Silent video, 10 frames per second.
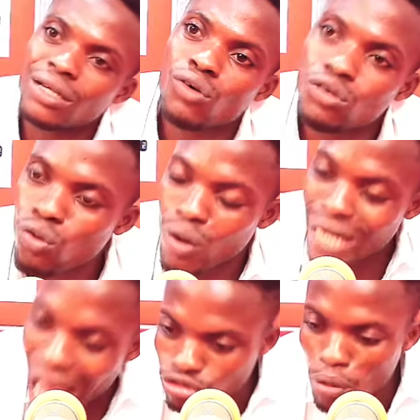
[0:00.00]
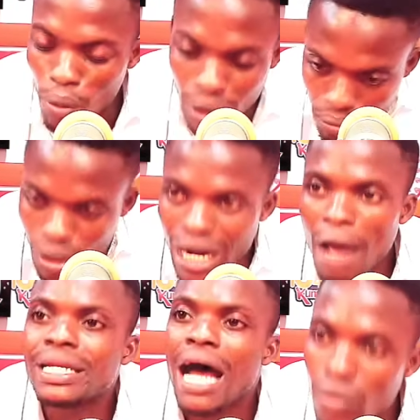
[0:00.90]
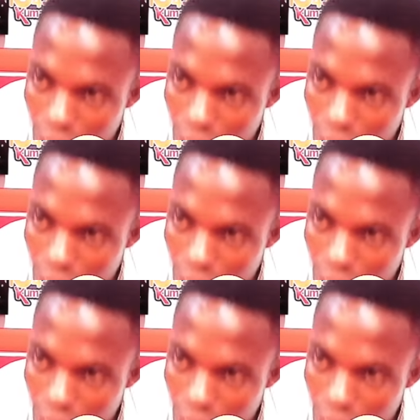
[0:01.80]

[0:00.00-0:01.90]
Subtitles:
kotoko ne house of folk mon calm down.